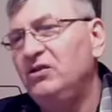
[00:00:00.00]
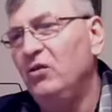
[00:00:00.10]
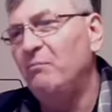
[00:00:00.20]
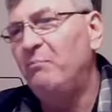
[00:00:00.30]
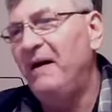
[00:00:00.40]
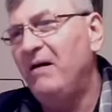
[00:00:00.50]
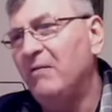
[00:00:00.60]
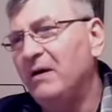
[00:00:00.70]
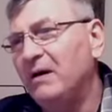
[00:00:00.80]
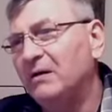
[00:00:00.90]
Your
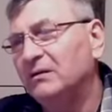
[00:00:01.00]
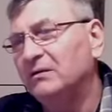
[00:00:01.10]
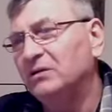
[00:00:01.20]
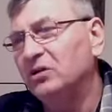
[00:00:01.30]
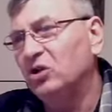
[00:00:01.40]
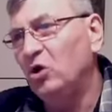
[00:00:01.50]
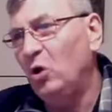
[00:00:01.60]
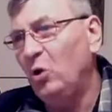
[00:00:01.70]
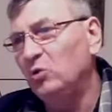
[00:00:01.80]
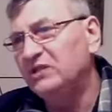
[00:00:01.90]
power
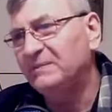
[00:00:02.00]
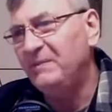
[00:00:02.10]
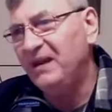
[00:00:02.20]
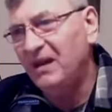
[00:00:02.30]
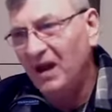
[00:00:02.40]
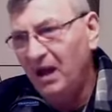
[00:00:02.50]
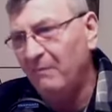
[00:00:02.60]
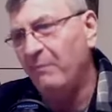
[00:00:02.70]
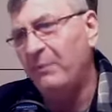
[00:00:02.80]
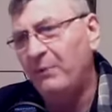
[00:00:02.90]
holds me
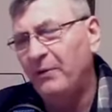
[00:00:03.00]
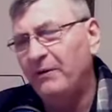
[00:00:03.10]
up.